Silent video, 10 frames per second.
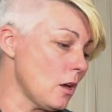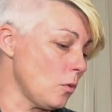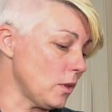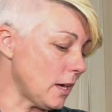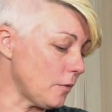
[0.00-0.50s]

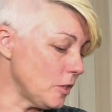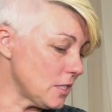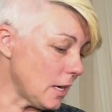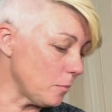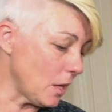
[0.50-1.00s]
with every
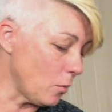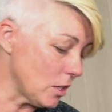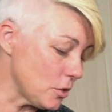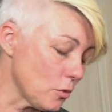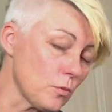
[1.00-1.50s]
time they
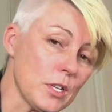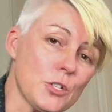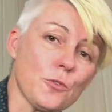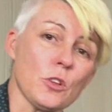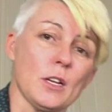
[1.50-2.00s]
went to
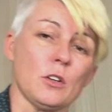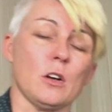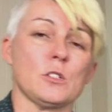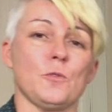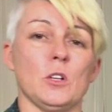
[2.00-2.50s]
reach for their
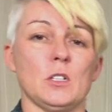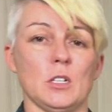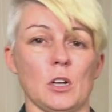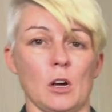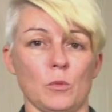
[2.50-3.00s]
dog's foot, the
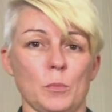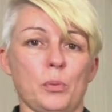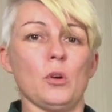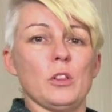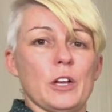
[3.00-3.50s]
dog would
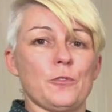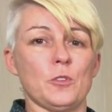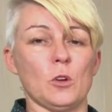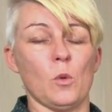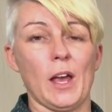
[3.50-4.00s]
pull their
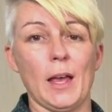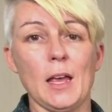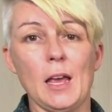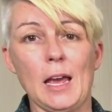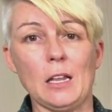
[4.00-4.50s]
foot away
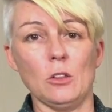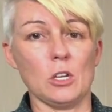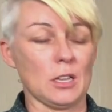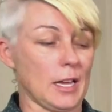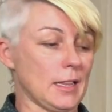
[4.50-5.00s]
and
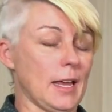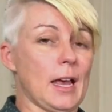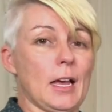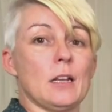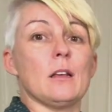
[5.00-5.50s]
look like they
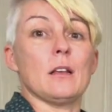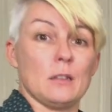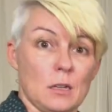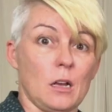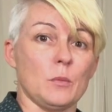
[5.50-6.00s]
had
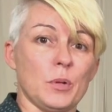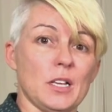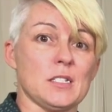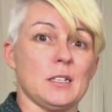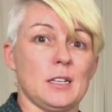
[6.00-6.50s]
an
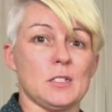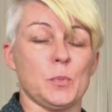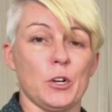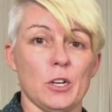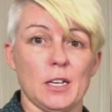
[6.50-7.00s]
unpleasant
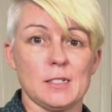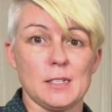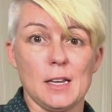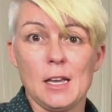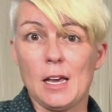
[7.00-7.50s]

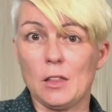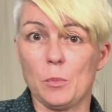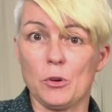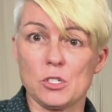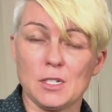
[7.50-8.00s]
experience. And the
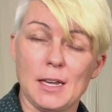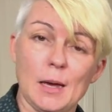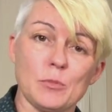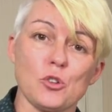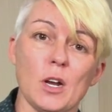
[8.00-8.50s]
person
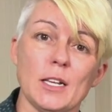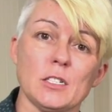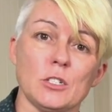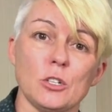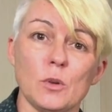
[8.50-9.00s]
kept trying
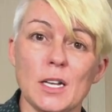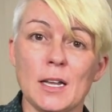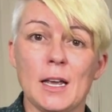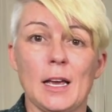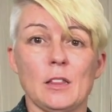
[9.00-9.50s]
to do it
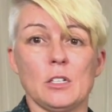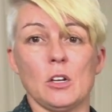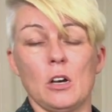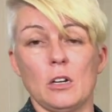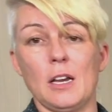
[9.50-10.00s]
and the
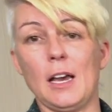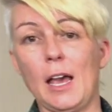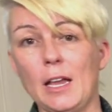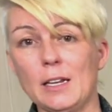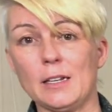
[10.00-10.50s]
dog
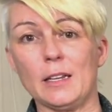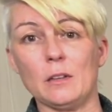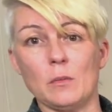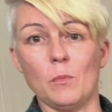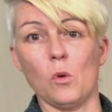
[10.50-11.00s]
hated
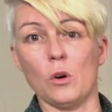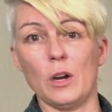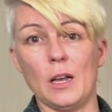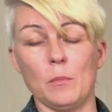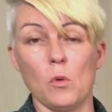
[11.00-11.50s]
it more
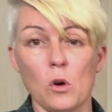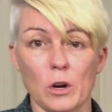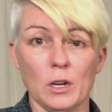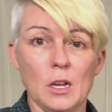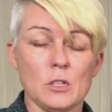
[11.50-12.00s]
and
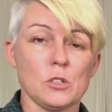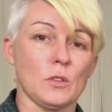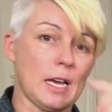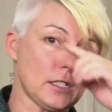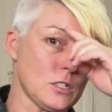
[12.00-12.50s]
more. So
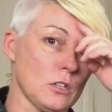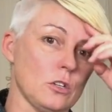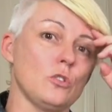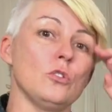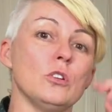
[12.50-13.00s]
that's not a
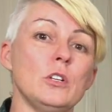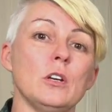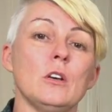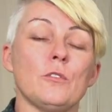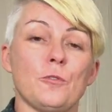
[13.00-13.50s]
good
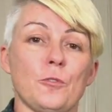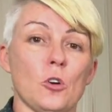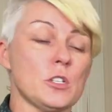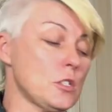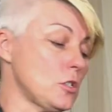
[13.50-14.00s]

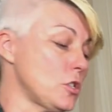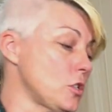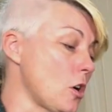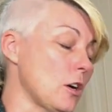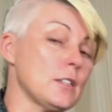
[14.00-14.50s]
first
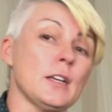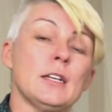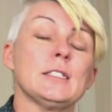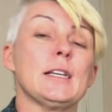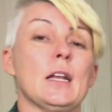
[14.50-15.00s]
start
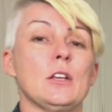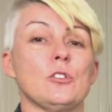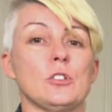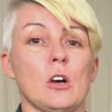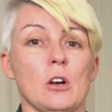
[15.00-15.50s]
to getting
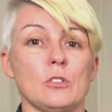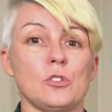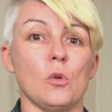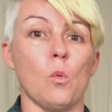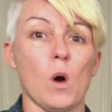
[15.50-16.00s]
your dog
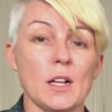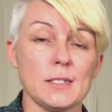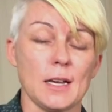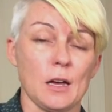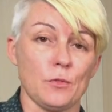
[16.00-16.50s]
to want
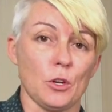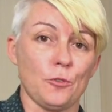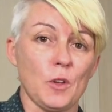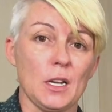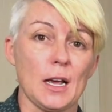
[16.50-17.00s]
to have their
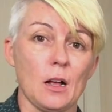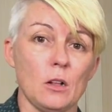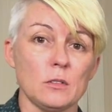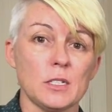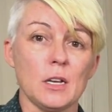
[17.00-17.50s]
feet
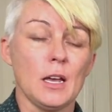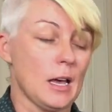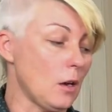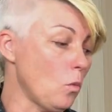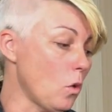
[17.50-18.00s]
held
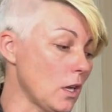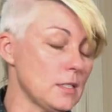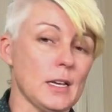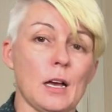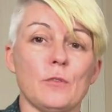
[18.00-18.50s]
and want
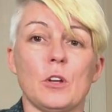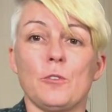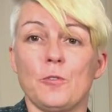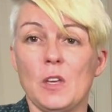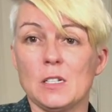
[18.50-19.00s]
to have
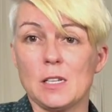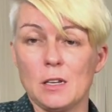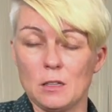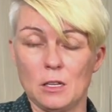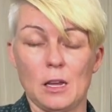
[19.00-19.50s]

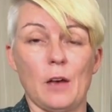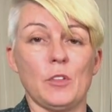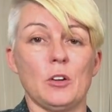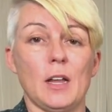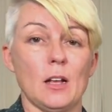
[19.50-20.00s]

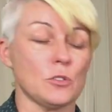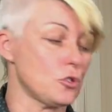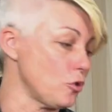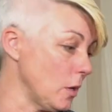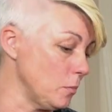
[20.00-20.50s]
their nails
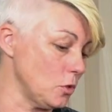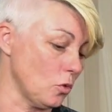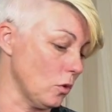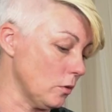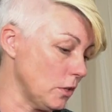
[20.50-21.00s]
trimmed
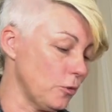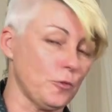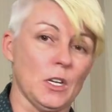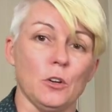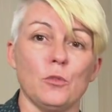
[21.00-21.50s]
or their
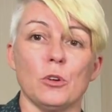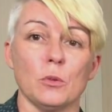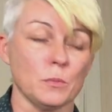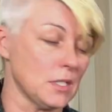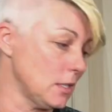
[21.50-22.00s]
feet
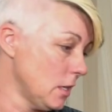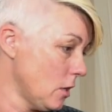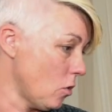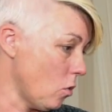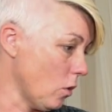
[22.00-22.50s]
groomed
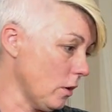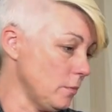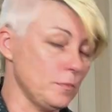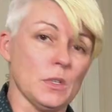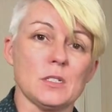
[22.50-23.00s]

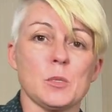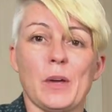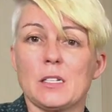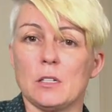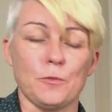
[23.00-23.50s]
or
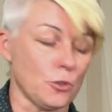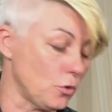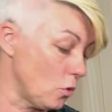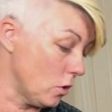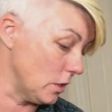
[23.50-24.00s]
inspected for
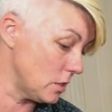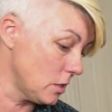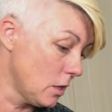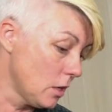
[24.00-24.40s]
thorns.